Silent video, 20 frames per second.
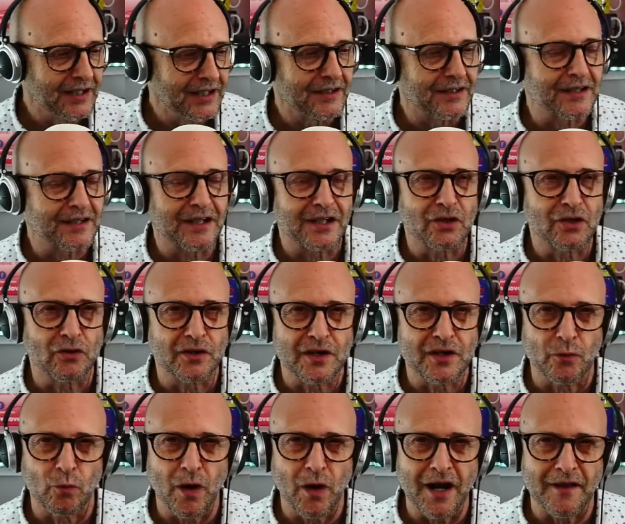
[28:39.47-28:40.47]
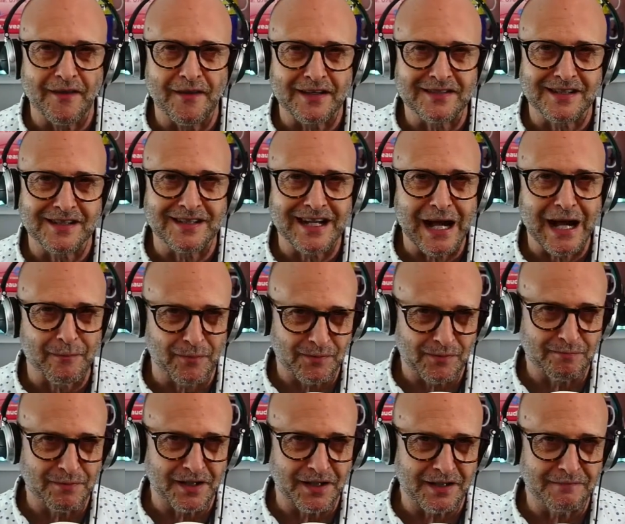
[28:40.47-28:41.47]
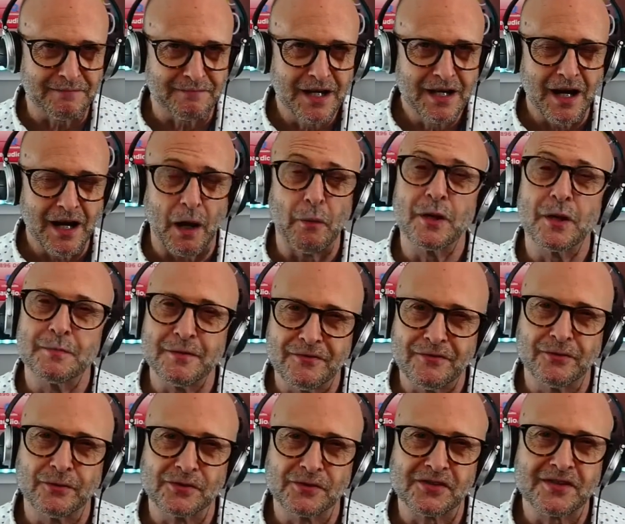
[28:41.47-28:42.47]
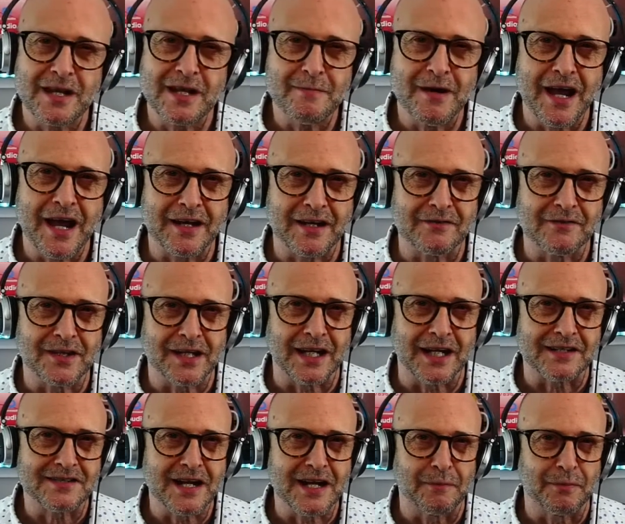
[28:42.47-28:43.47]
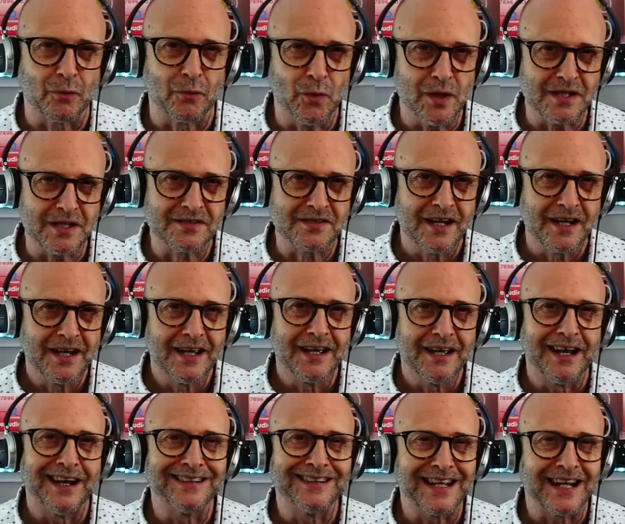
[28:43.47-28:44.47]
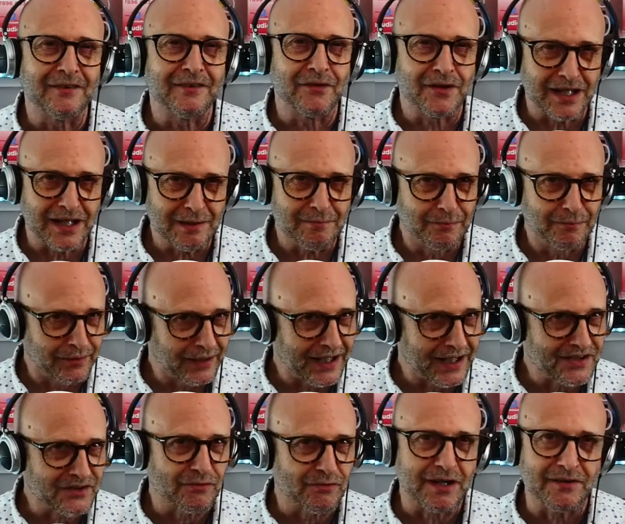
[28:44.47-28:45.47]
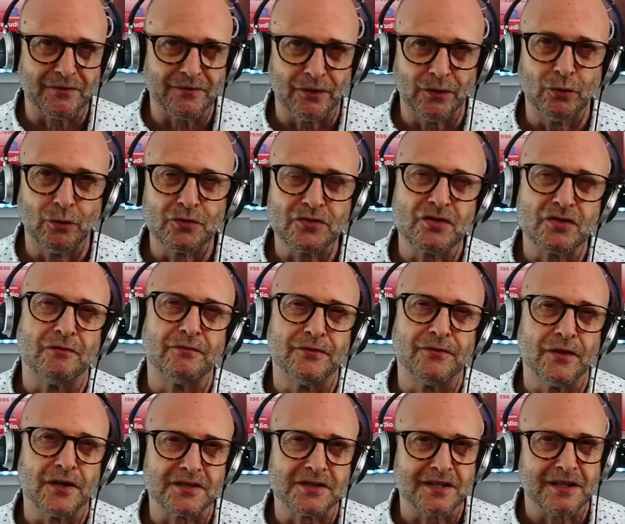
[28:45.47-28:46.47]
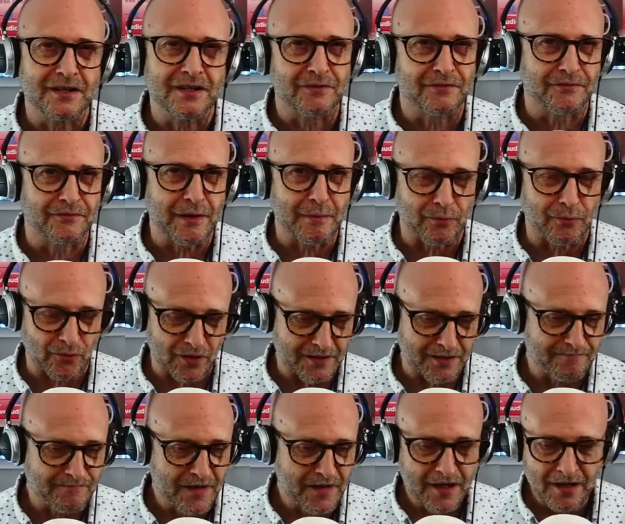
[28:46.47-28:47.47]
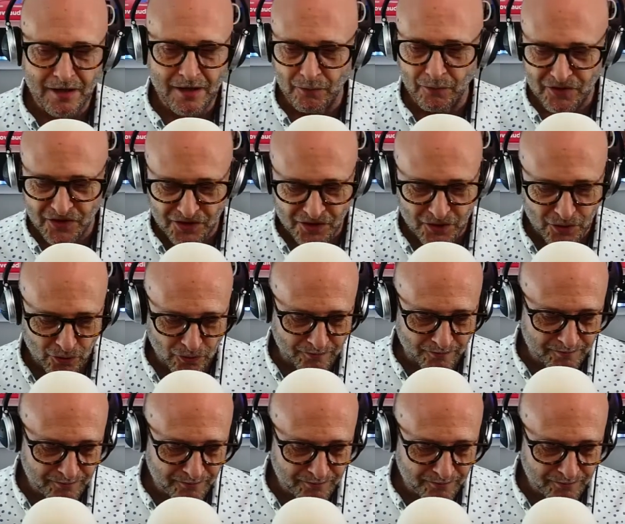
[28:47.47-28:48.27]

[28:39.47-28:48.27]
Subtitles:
kind of got in the way, and that didn't happen. But I want to be full steam ahead over the next couple of weeks and get everything in place, ready for launch on 1st of February, which is cool.